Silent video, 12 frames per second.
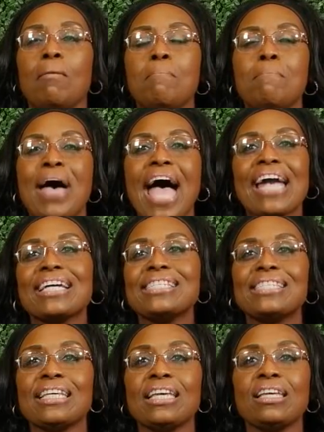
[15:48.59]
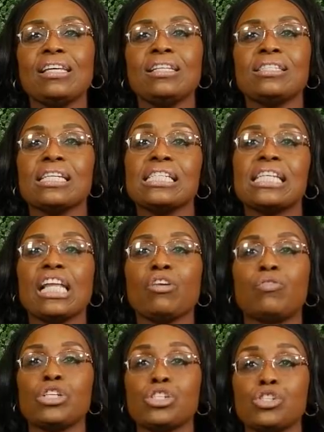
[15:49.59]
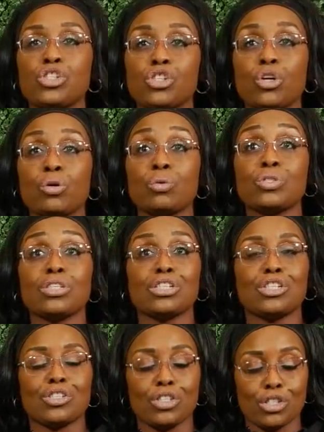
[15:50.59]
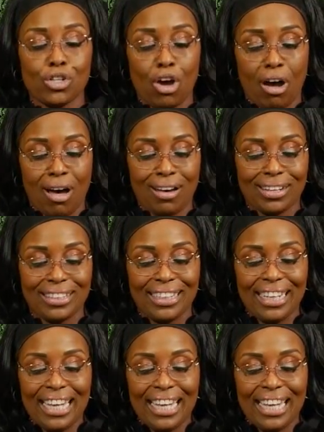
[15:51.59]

magazines and television shows such as The Talk,